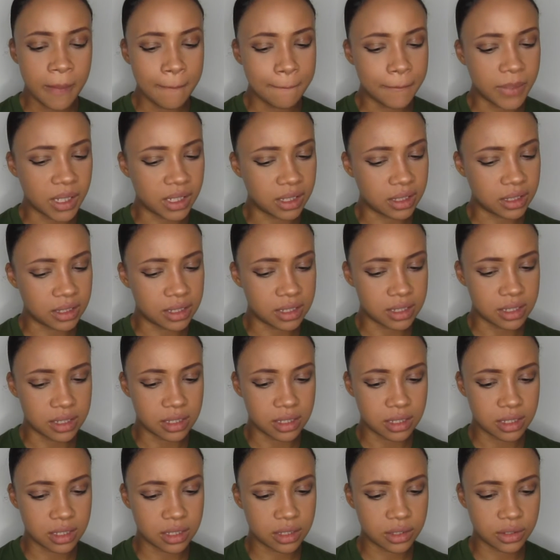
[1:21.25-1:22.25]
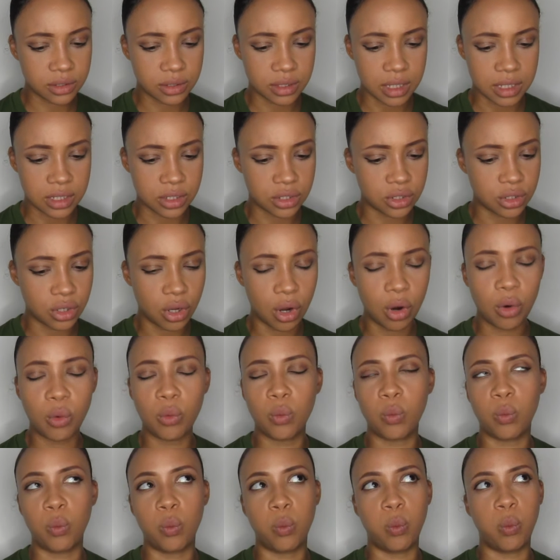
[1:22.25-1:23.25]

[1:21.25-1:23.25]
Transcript: because there's no